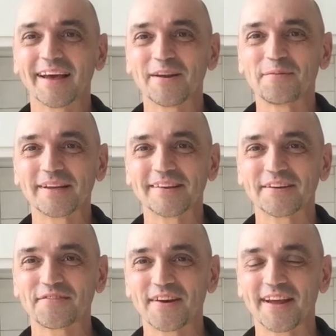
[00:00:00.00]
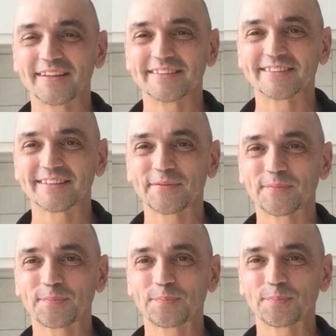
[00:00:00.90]
Hello my dear friends.
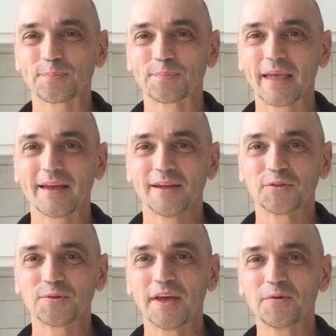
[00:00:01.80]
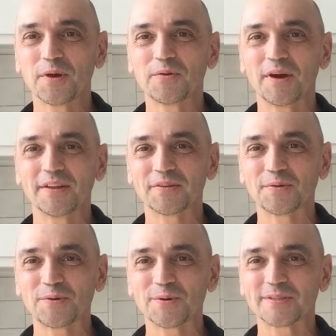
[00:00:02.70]
Today we're going
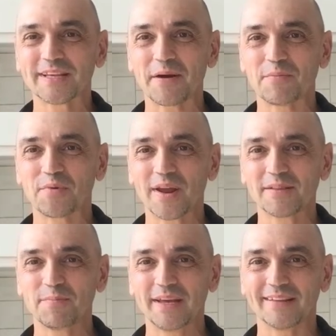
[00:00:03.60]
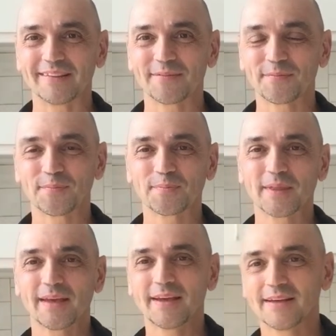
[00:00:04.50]
to cook some red meat.
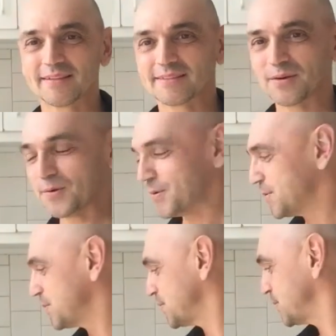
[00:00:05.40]
So